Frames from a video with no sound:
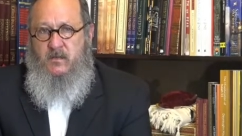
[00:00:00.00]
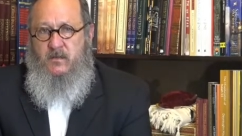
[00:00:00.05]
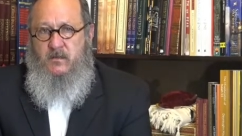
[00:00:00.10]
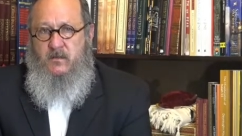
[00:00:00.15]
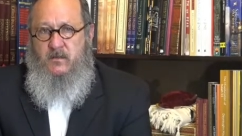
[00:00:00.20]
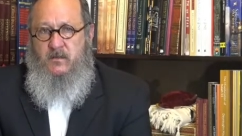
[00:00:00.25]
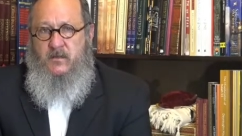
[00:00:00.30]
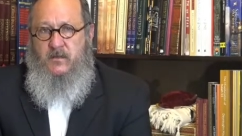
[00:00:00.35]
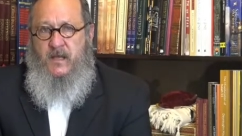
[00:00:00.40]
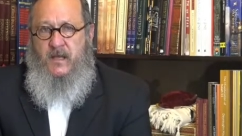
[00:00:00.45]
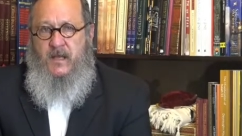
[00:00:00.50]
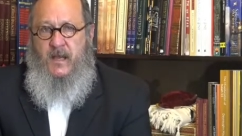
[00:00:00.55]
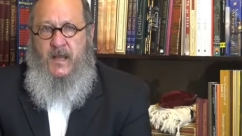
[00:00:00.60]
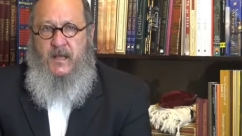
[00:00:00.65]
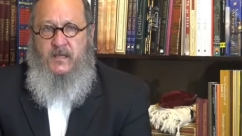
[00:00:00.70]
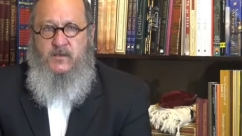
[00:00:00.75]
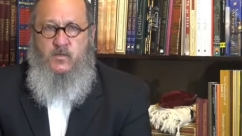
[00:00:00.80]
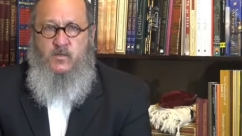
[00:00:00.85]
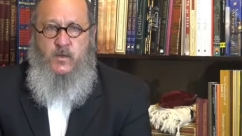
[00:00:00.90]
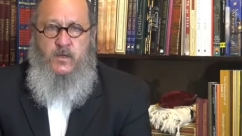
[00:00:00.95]
that
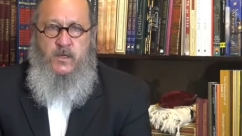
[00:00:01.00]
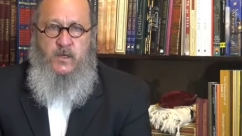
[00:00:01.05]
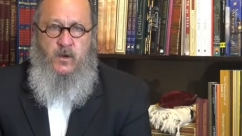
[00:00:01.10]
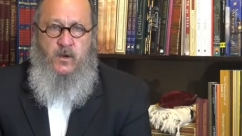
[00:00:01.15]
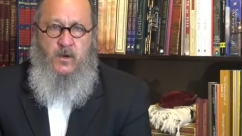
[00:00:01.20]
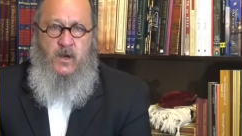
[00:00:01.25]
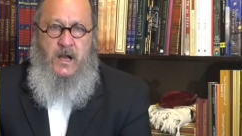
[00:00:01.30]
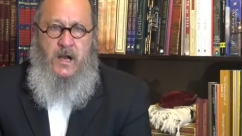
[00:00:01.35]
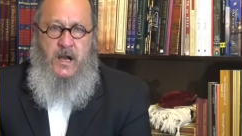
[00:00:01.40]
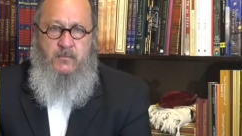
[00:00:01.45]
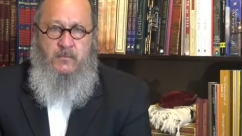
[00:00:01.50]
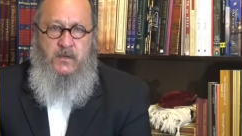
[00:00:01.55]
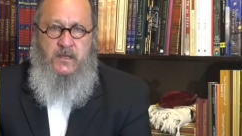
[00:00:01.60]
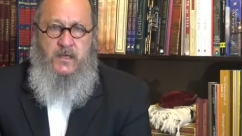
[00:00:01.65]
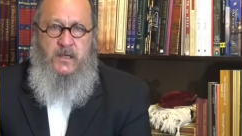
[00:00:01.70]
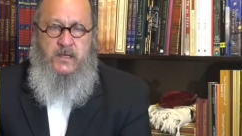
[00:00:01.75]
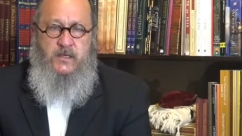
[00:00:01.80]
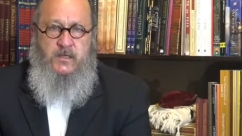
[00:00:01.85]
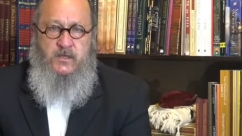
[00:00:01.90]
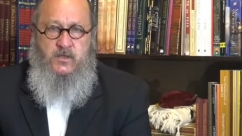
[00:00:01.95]
as we are
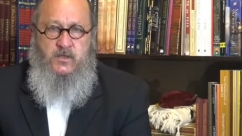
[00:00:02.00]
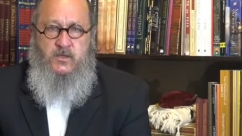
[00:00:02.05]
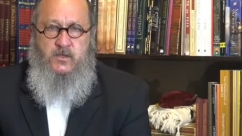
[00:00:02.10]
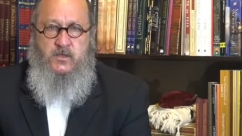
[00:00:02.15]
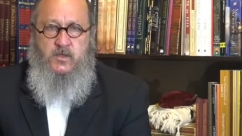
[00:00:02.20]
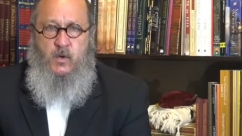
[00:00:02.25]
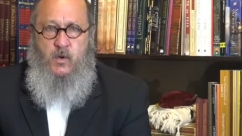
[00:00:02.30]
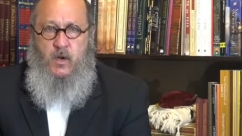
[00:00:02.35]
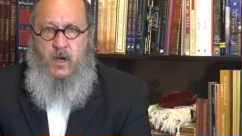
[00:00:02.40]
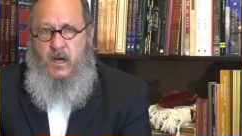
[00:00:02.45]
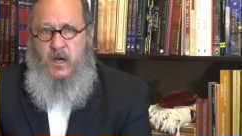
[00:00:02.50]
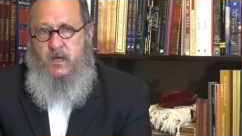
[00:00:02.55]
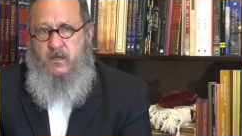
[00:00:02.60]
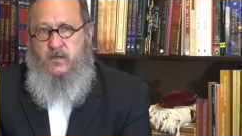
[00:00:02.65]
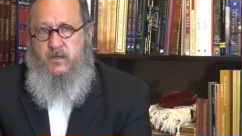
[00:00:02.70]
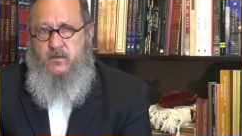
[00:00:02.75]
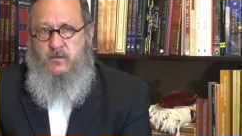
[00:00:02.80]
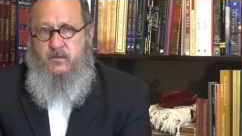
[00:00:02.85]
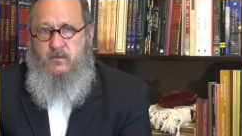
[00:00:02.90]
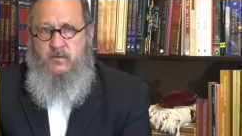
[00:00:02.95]
obligated to show
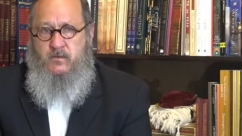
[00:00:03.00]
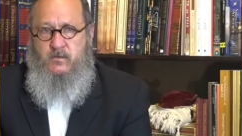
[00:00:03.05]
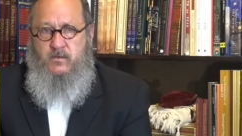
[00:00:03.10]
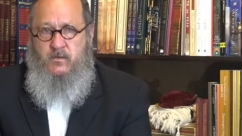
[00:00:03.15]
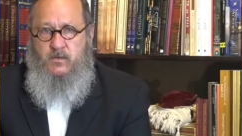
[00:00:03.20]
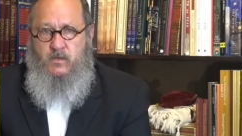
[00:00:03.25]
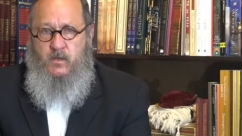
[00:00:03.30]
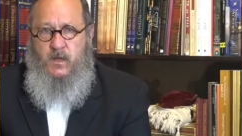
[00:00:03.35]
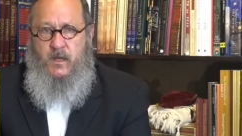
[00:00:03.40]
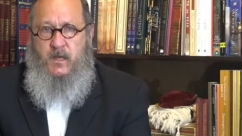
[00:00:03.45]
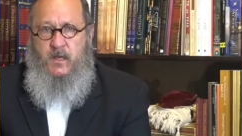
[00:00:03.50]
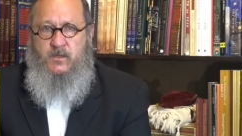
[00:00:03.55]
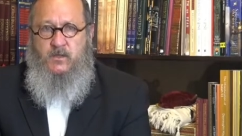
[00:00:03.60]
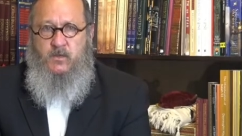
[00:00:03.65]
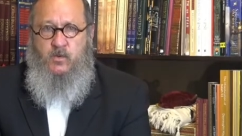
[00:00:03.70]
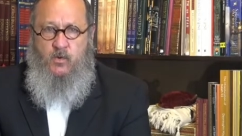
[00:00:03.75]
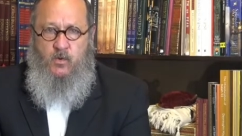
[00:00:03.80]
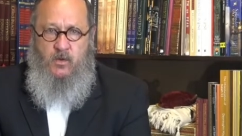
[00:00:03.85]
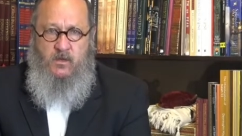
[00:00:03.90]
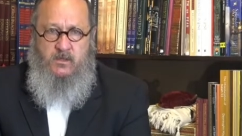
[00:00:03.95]
honor to a
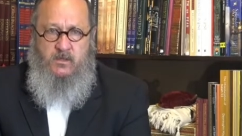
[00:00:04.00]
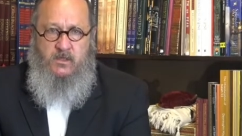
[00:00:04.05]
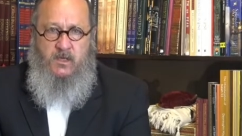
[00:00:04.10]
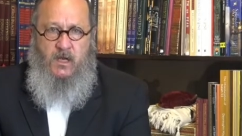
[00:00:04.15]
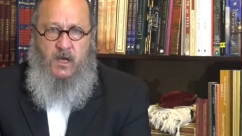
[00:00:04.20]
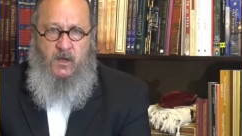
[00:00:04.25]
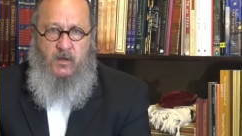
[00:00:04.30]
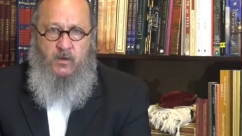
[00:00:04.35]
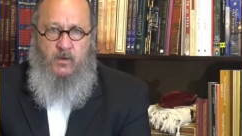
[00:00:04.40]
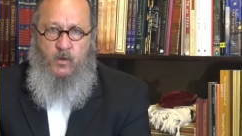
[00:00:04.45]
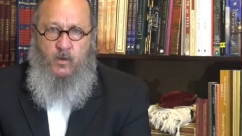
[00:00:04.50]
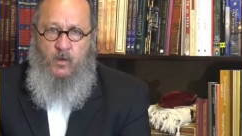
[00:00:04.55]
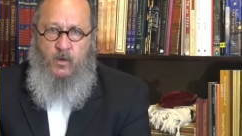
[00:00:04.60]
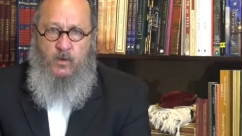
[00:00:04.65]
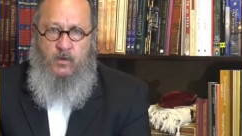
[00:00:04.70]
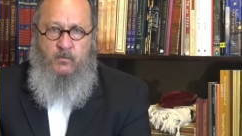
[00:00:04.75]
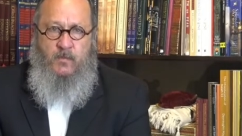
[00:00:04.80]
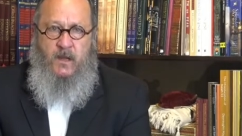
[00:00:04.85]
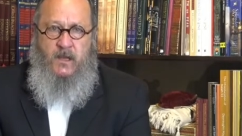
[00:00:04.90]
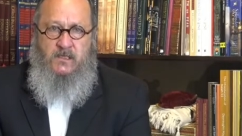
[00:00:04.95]
Torah scholar,
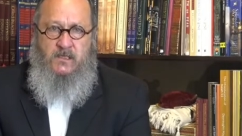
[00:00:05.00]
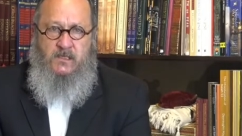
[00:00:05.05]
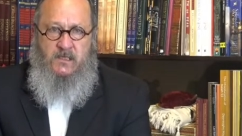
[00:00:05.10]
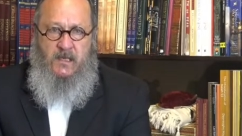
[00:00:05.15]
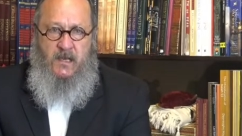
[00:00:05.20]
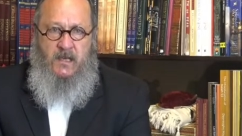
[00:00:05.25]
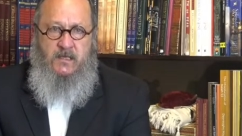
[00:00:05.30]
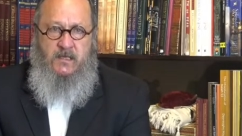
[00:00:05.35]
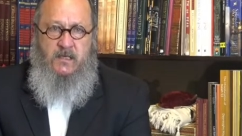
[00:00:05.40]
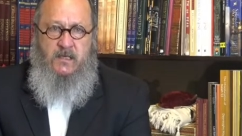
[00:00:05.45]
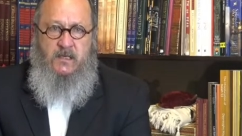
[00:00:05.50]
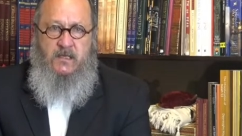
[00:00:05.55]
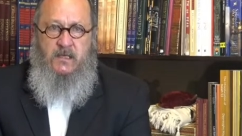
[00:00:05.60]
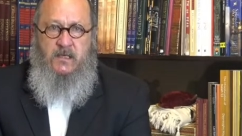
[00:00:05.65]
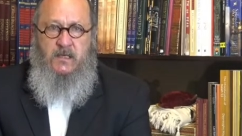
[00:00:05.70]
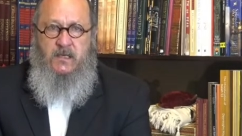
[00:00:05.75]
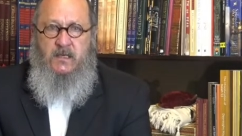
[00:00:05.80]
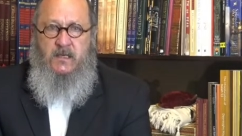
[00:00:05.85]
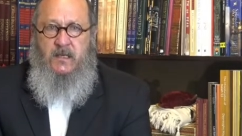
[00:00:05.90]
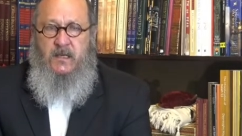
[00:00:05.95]
or by standing
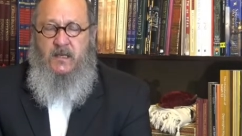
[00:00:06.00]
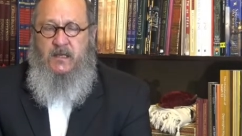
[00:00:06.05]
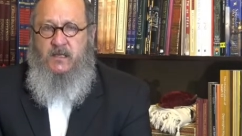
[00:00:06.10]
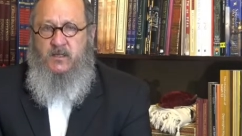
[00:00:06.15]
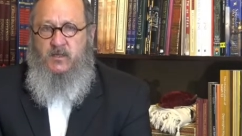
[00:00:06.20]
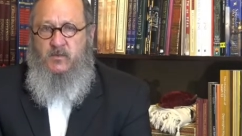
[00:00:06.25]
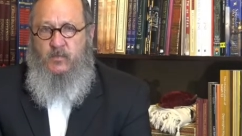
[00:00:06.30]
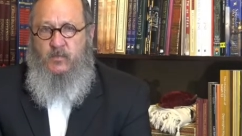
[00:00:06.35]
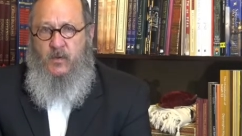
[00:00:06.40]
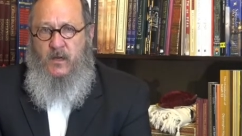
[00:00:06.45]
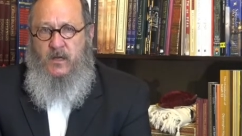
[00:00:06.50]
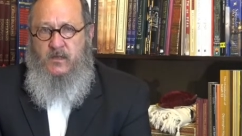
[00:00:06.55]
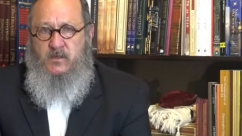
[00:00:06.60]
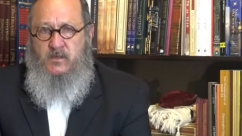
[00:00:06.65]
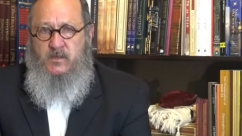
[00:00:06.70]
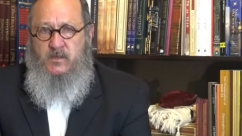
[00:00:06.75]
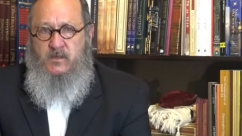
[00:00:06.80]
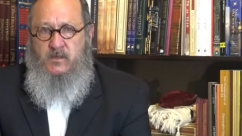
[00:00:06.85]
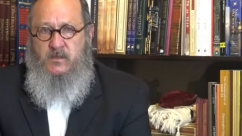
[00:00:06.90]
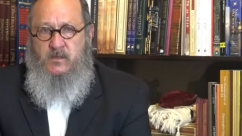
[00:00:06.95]
in his
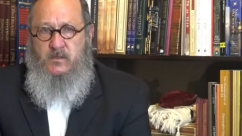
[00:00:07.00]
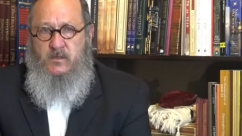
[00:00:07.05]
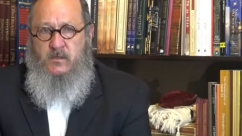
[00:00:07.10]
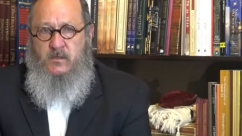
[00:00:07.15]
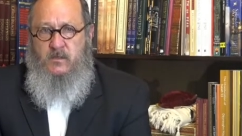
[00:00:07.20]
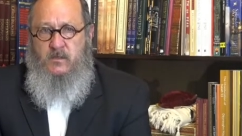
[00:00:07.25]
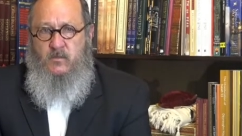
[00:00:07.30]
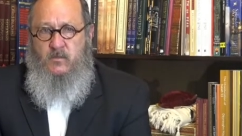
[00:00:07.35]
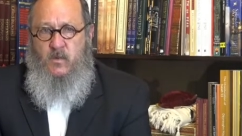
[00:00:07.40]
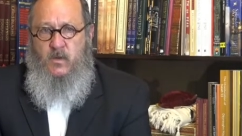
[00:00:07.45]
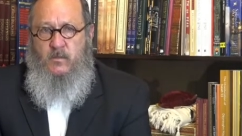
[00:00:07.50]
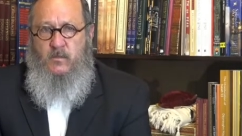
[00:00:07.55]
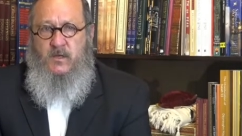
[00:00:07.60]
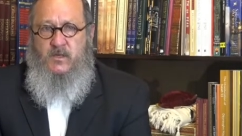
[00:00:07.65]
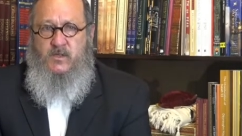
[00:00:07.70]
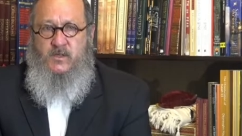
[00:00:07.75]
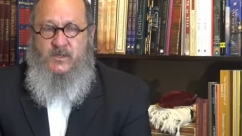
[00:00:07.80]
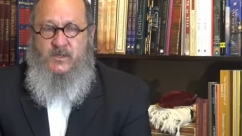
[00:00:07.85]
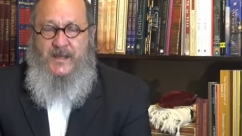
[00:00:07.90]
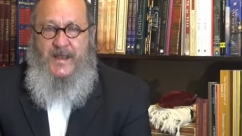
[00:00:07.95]
presence, we
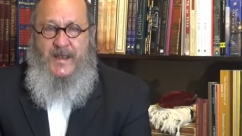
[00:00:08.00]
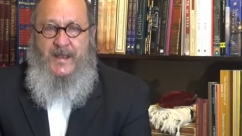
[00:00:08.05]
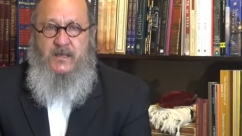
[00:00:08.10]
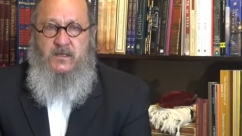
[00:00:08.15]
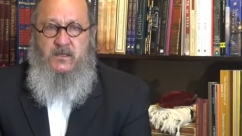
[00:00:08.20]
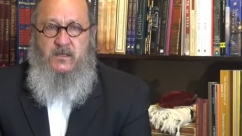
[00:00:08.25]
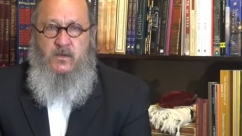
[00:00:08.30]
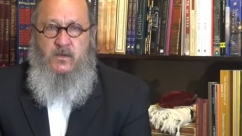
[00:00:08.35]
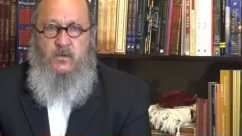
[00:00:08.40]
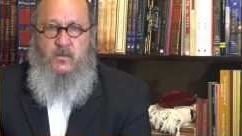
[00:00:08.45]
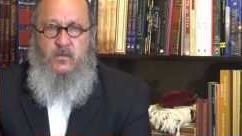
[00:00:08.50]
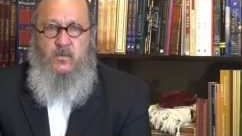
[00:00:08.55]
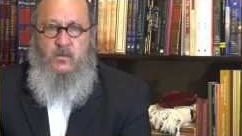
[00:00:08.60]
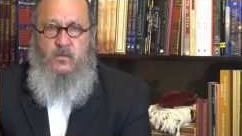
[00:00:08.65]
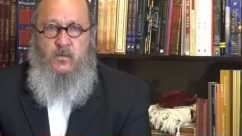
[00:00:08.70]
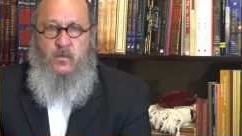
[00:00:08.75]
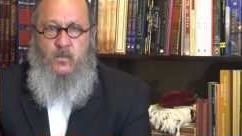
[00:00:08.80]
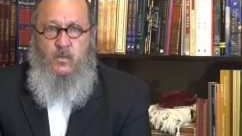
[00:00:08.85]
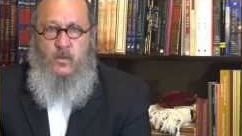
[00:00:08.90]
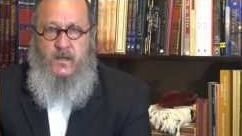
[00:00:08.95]
must stand
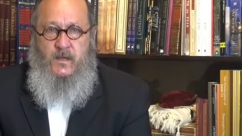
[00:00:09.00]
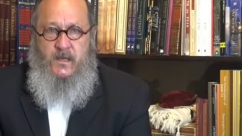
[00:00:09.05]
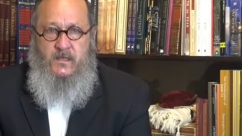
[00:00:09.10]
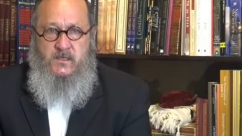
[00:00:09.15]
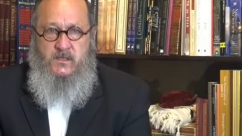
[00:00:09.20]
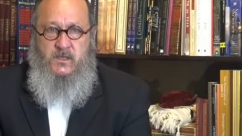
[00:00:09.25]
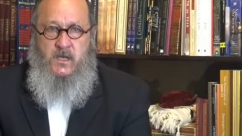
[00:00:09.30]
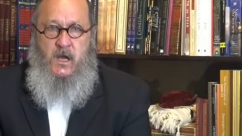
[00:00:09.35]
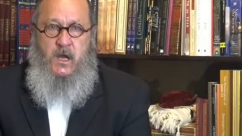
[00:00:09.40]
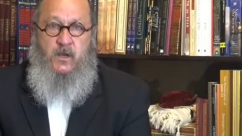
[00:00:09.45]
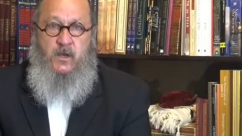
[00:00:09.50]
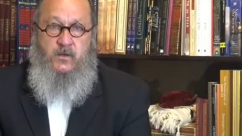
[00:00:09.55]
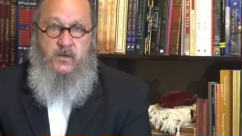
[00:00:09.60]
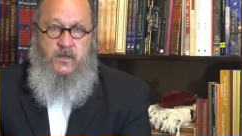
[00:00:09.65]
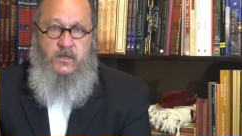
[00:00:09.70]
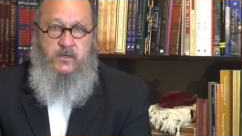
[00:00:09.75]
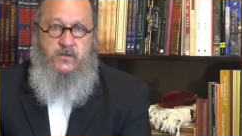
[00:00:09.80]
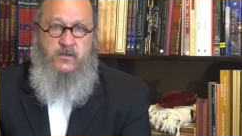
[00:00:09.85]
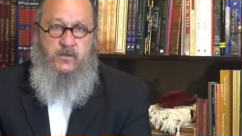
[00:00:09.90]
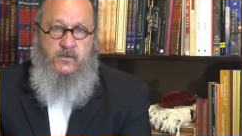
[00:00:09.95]
when a scholar
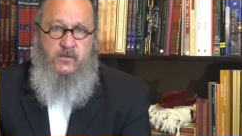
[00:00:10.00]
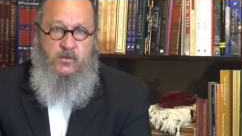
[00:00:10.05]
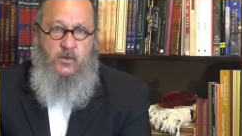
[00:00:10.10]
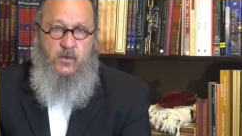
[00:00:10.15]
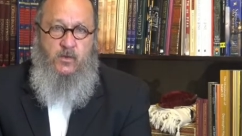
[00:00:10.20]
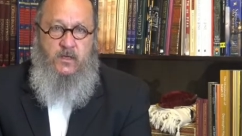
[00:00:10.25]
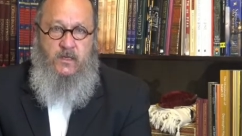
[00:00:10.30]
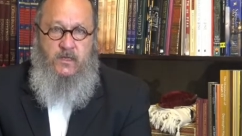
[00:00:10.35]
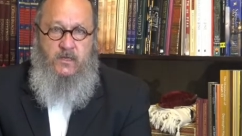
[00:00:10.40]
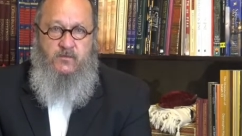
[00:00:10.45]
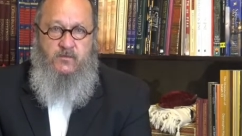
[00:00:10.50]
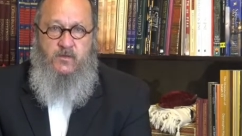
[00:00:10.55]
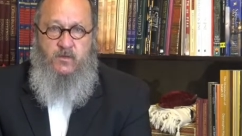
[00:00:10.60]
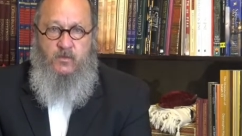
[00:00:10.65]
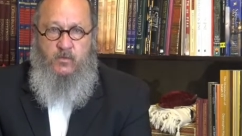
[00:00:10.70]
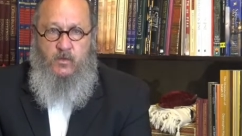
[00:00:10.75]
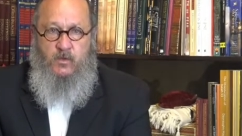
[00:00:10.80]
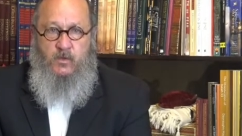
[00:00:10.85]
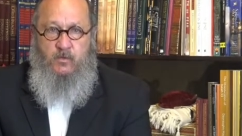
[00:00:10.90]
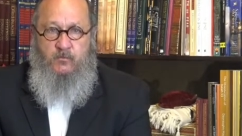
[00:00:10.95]
enters or leaves
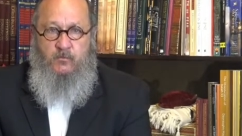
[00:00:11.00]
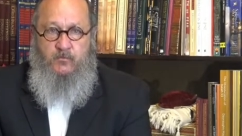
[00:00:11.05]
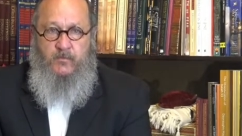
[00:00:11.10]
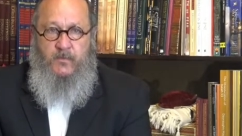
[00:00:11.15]
the room,